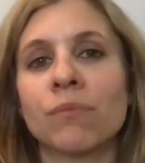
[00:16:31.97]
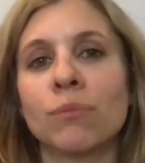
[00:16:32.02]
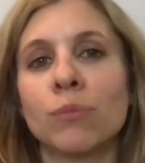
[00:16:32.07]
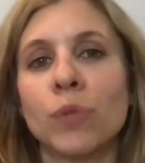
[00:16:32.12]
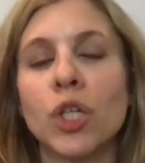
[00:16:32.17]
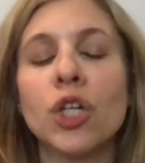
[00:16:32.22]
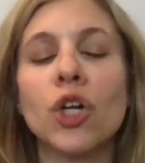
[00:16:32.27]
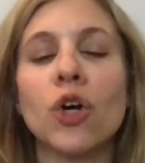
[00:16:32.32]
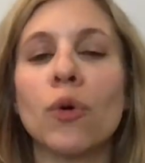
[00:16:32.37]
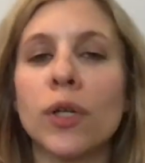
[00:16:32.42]

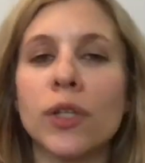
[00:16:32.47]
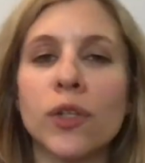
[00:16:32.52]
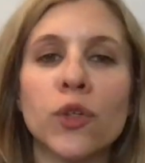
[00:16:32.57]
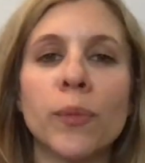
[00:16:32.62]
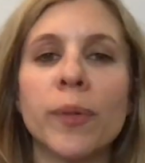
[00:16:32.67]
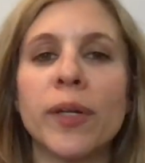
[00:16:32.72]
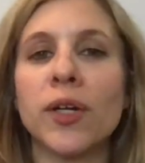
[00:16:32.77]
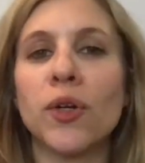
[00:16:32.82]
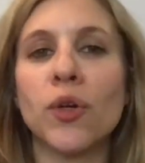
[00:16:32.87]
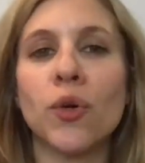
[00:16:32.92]
a little
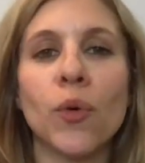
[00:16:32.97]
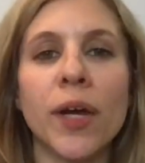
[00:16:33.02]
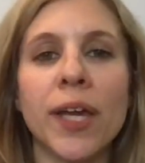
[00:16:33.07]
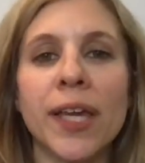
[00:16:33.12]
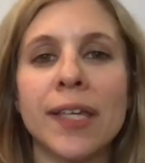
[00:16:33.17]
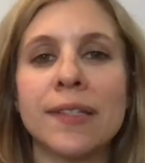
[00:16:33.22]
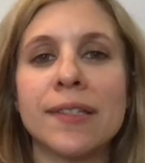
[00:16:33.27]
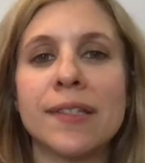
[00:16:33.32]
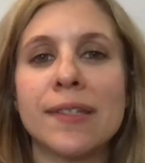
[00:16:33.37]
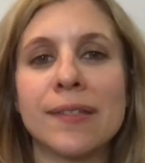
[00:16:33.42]
bit of
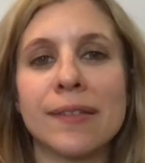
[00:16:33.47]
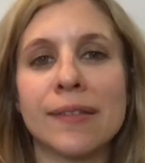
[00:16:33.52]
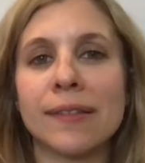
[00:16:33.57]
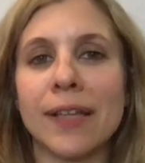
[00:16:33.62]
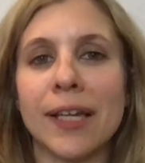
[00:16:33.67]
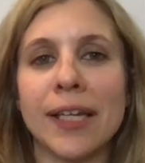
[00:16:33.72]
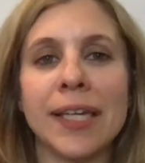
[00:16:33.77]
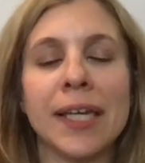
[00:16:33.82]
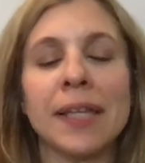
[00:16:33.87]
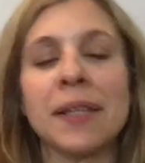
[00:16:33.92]
noise
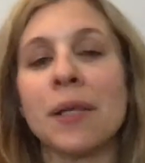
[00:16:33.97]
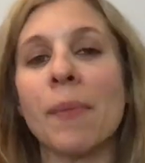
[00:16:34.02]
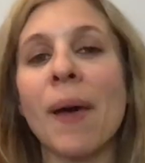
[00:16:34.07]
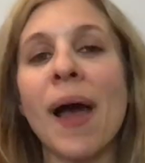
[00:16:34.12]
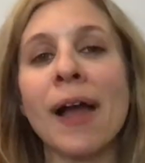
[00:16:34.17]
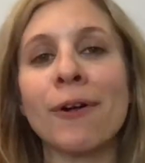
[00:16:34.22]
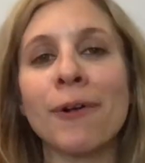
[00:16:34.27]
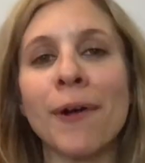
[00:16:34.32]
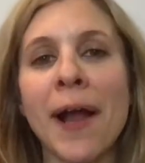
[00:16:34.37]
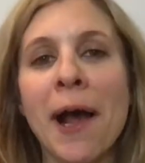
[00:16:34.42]
like in the
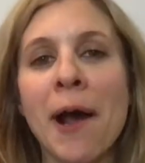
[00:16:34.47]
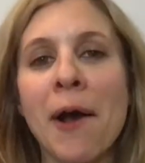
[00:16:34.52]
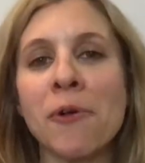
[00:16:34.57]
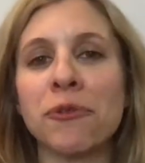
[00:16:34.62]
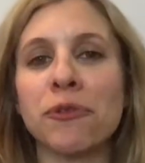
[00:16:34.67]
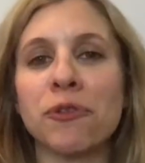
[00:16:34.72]
background